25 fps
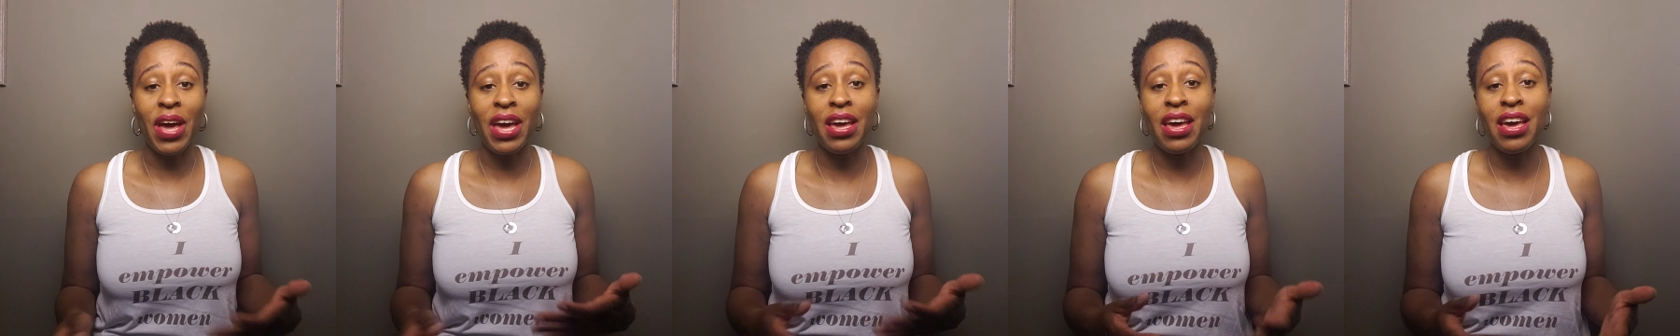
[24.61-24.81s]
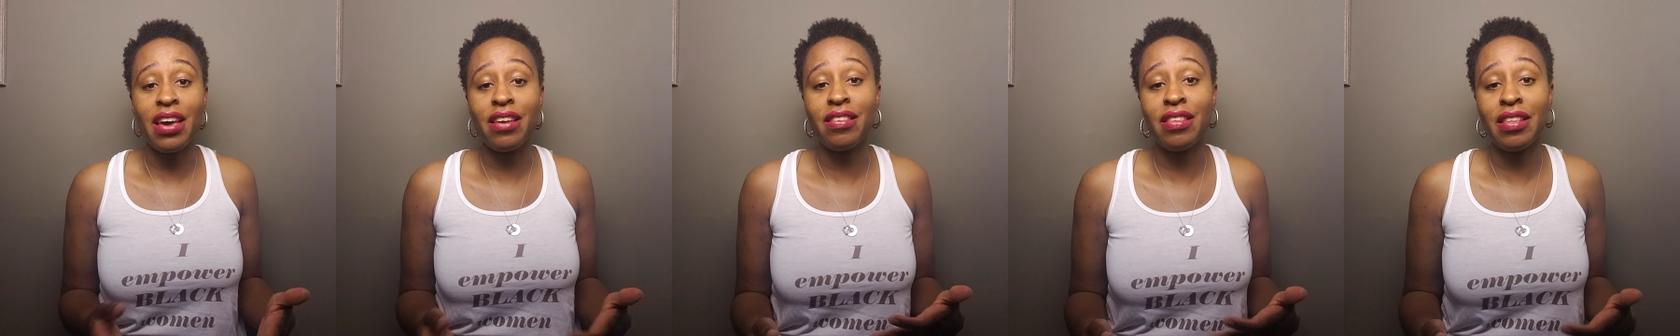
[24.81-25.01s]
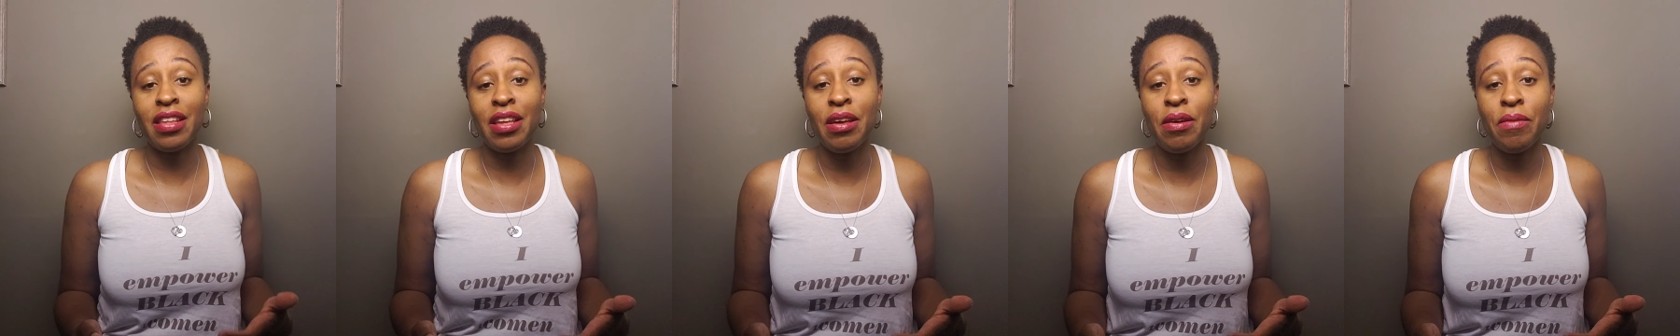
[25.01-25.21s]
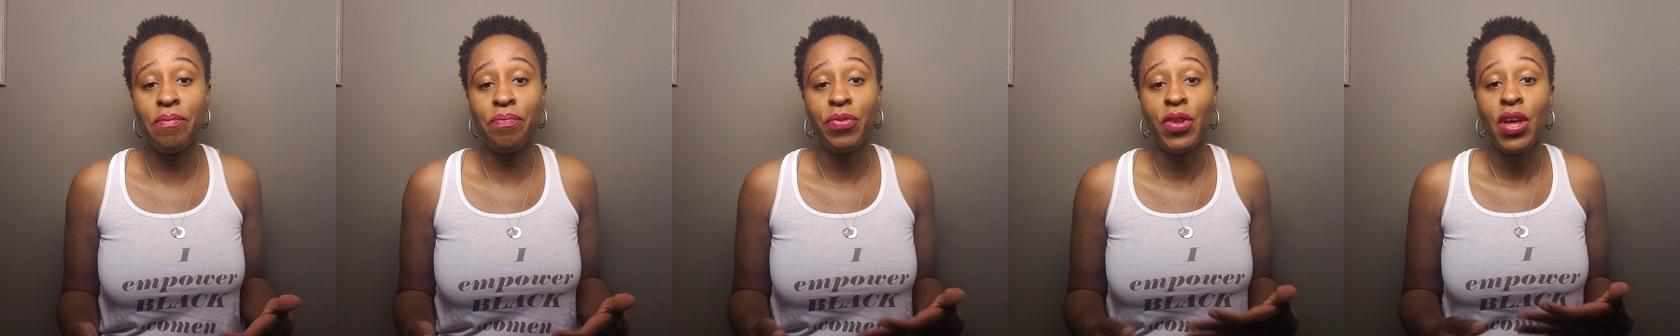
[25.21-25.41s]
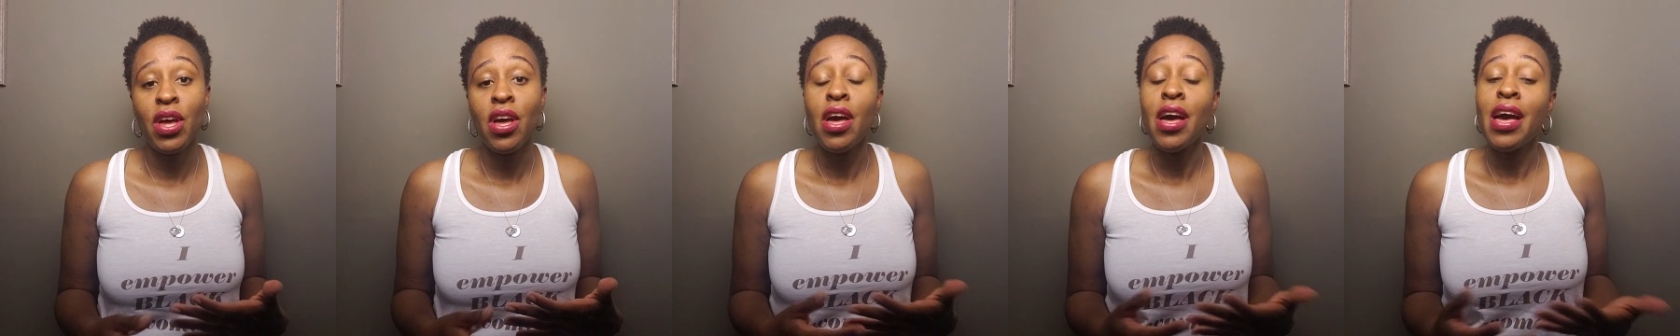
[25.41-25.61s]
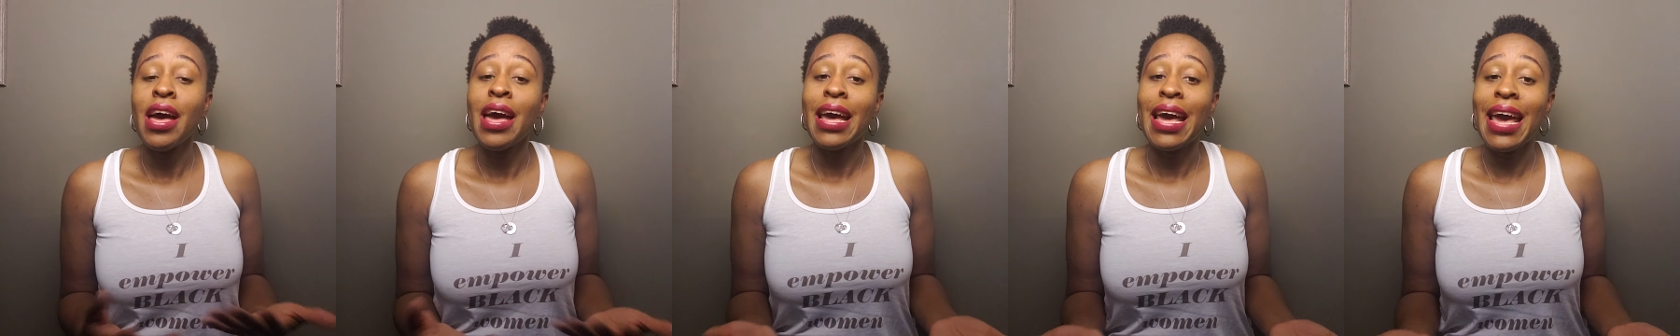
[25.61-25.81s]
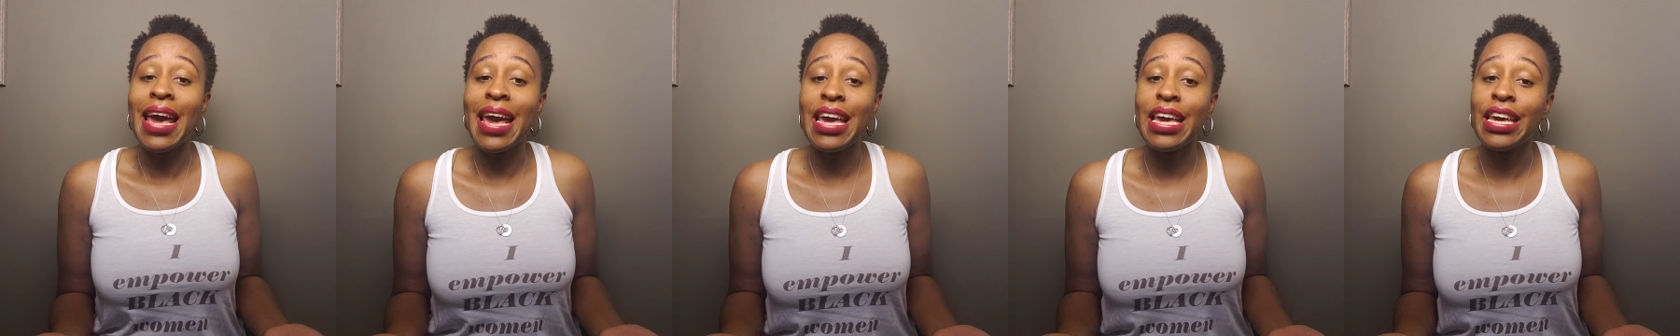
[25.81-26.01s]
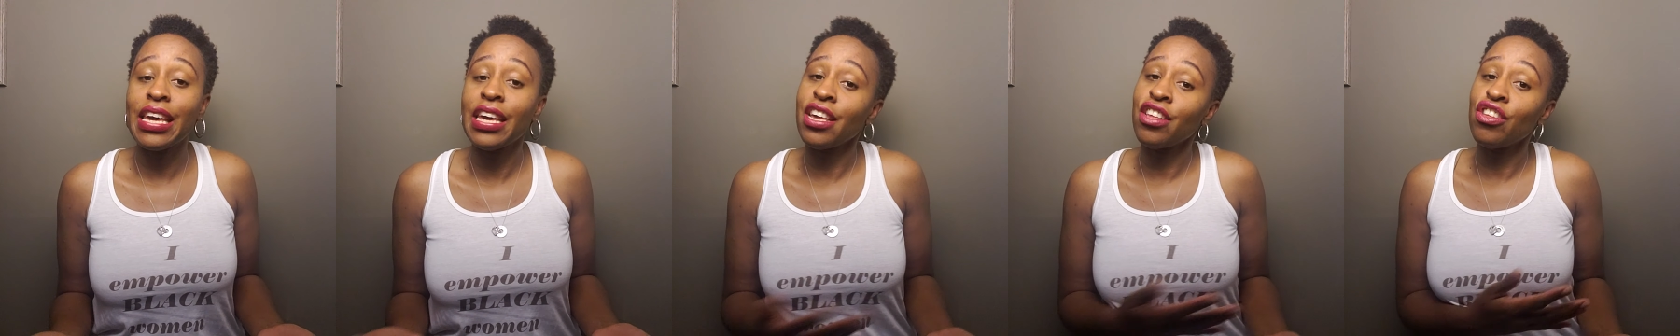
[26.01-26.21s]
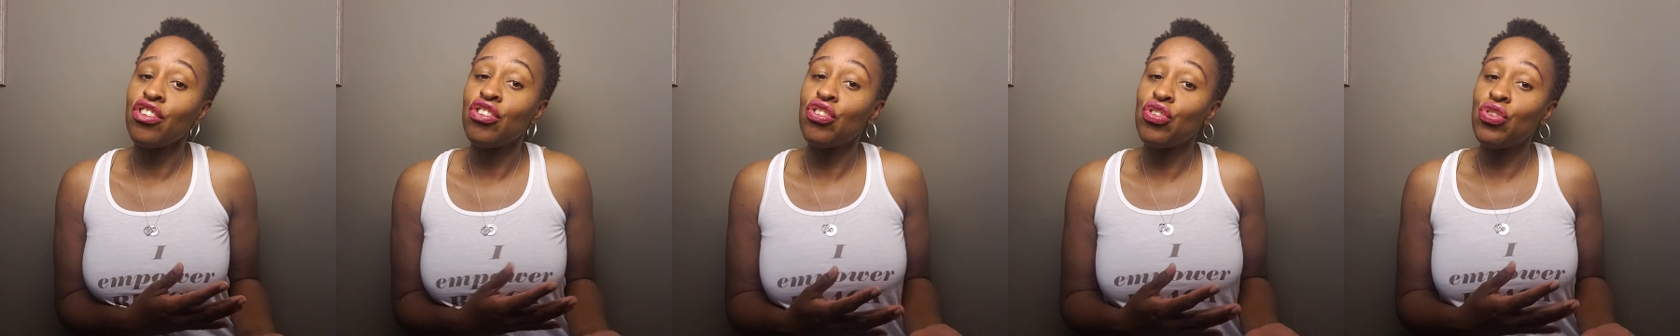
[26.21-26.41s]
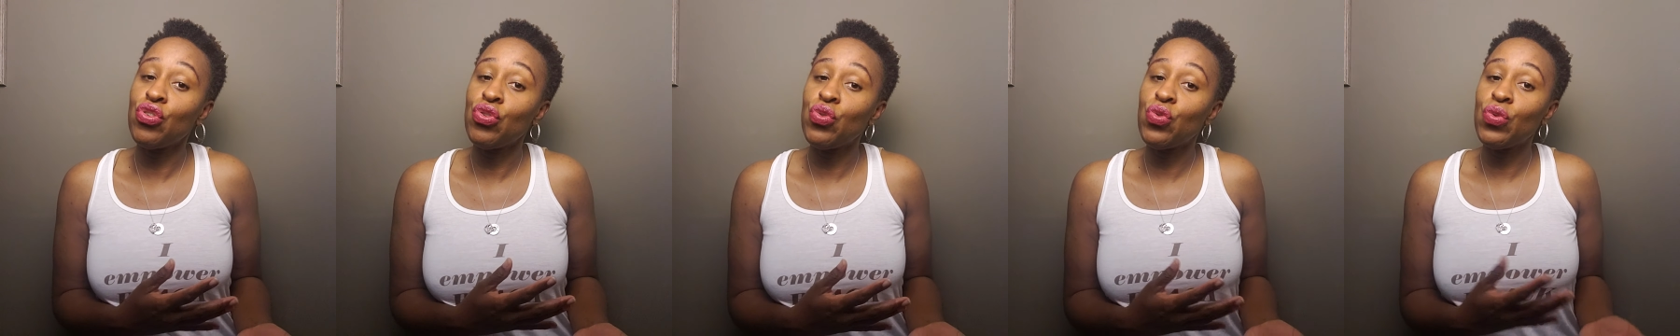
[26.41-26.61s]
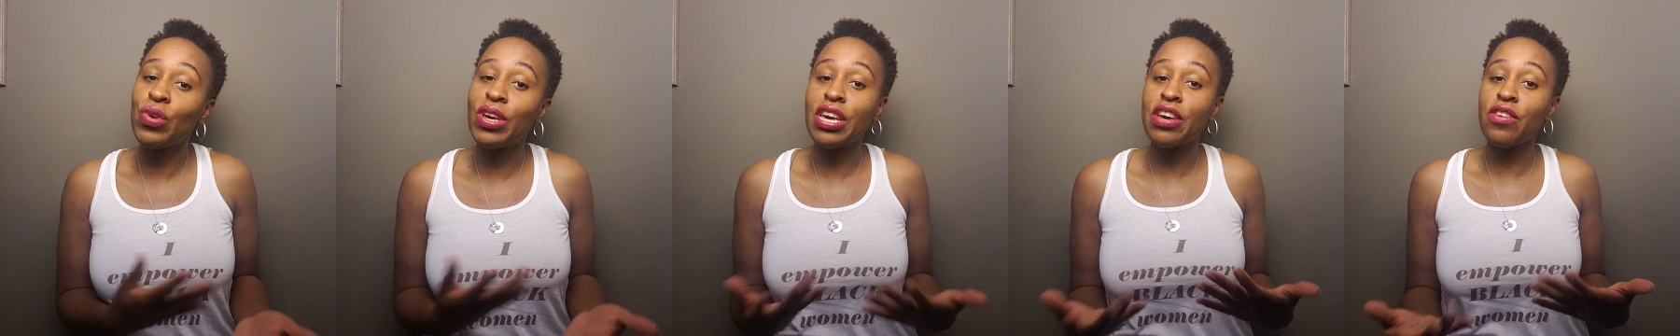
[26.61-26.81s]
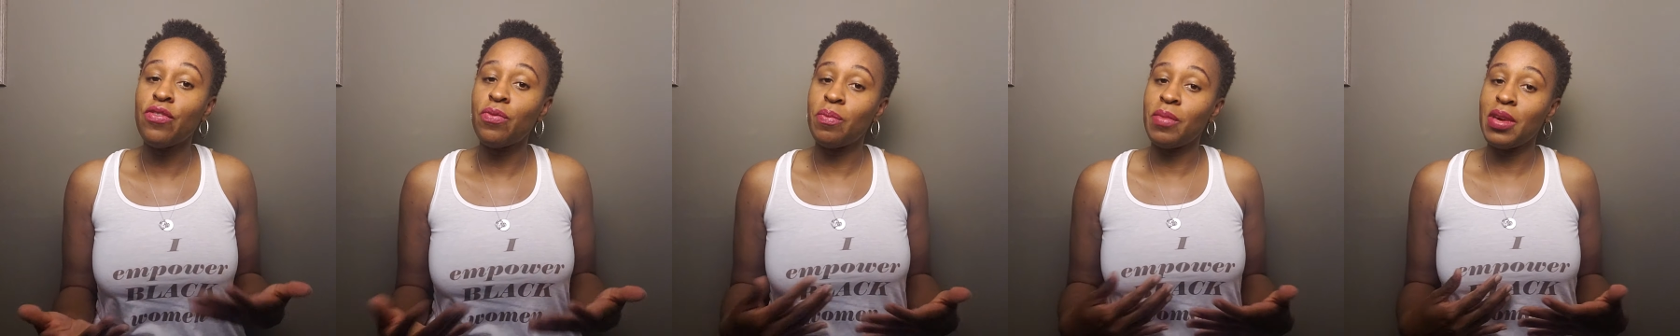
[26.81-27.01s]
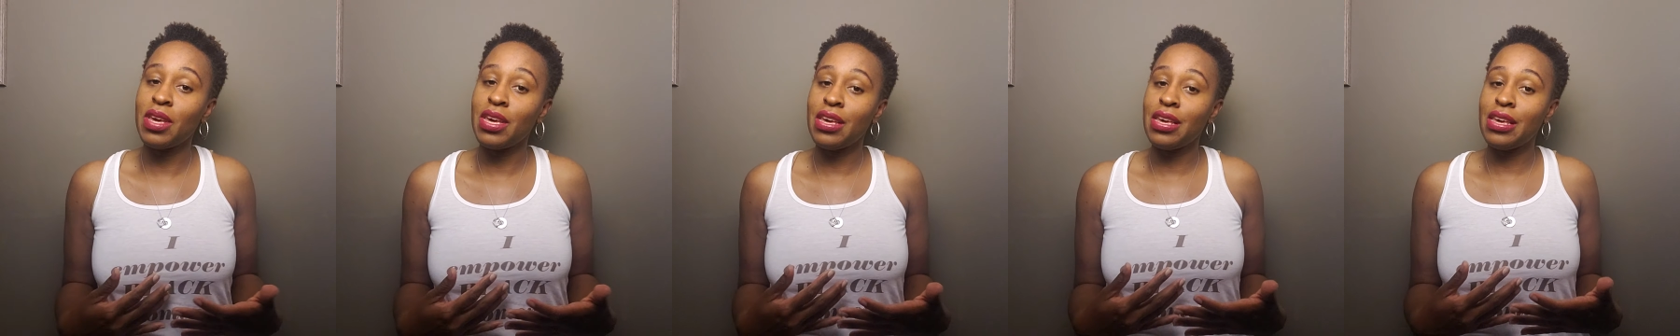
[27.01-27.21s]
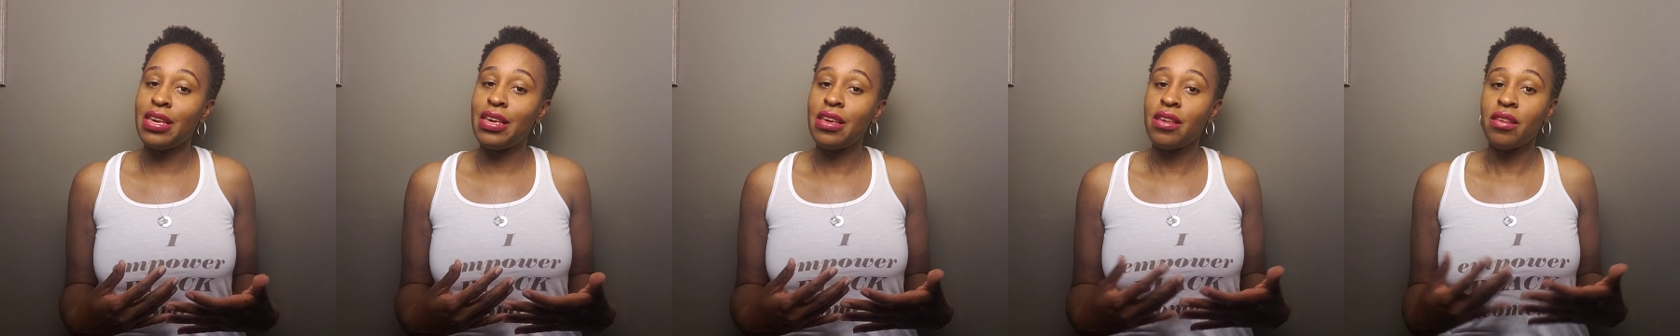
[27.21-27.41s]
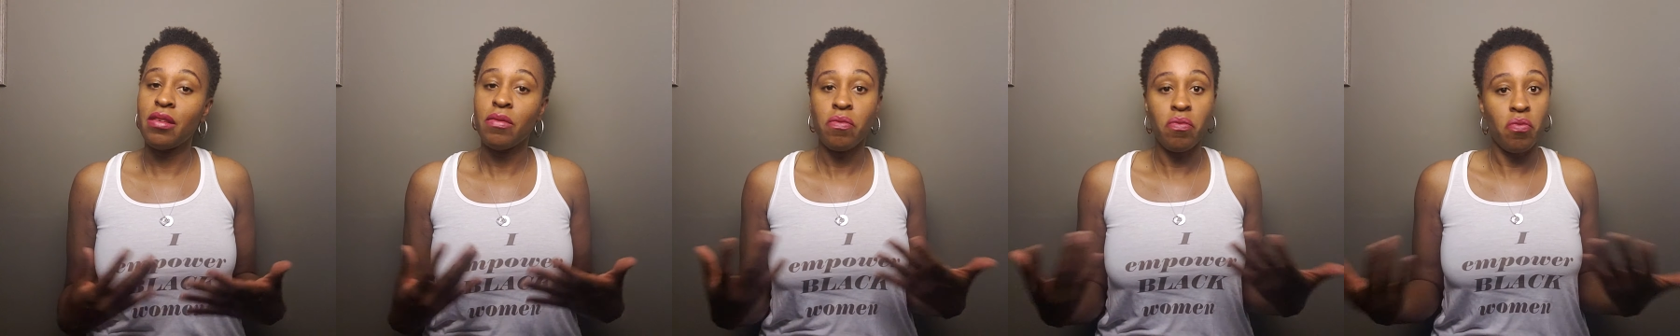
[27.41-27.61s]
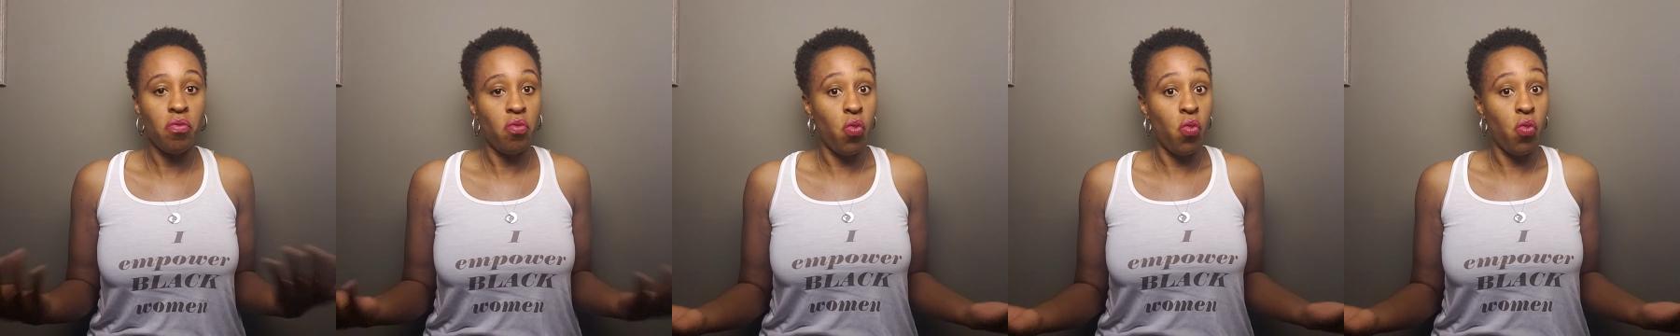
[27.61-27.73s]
I asked them, hey, can you give me